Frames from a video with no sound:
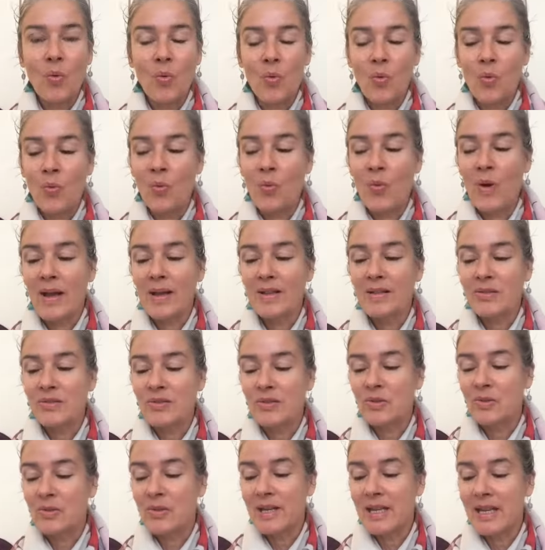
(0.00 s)
When
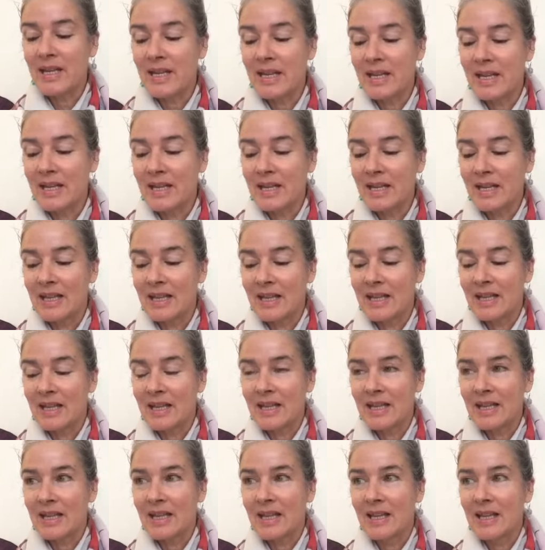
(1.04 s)
do we
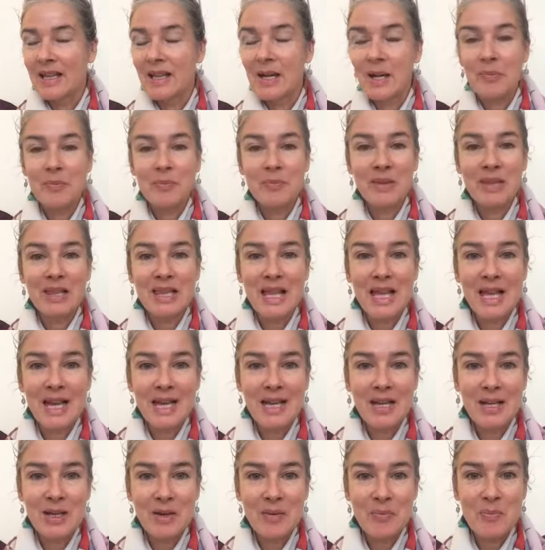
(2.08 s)

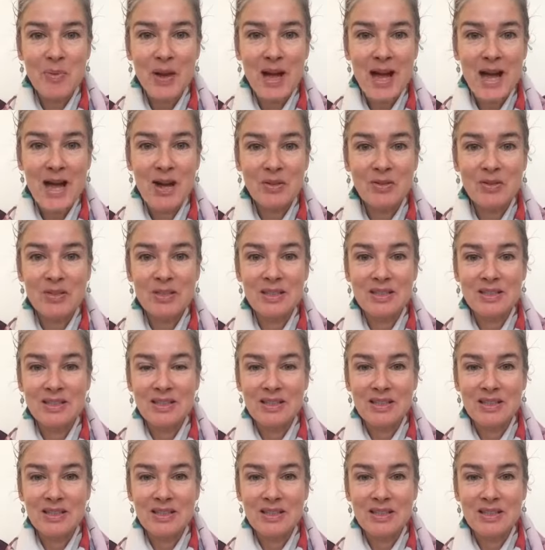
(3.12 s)
complain about